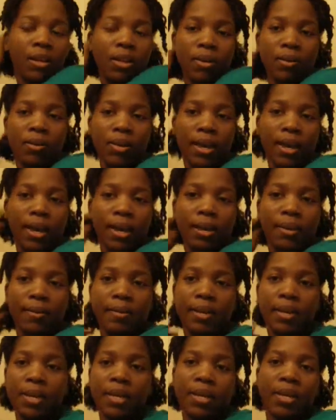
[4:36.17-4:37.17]
Okay,
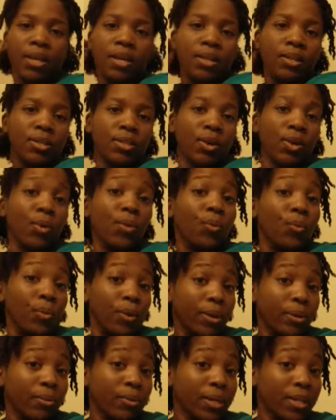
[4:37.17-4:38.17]
so
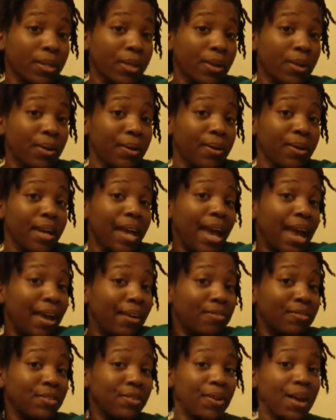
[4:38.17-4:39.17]
we'll return
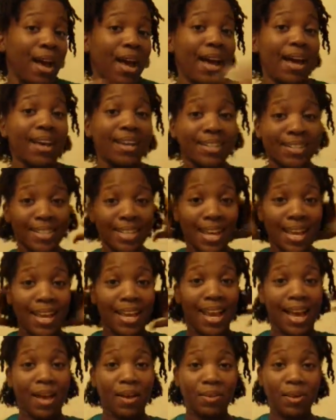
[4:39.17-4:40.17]
after I take
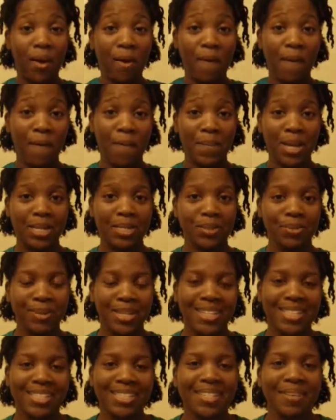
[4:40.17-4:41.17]
out all my
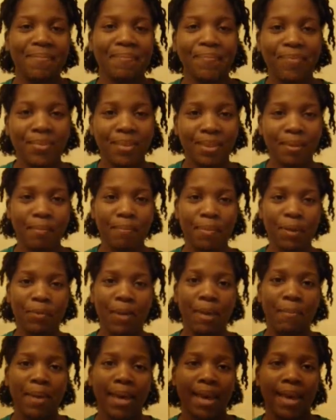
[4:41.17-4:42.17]
twist. Be
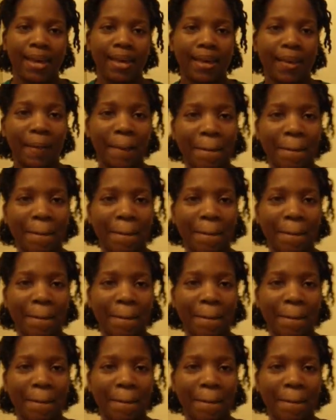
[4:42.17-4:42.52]
right back.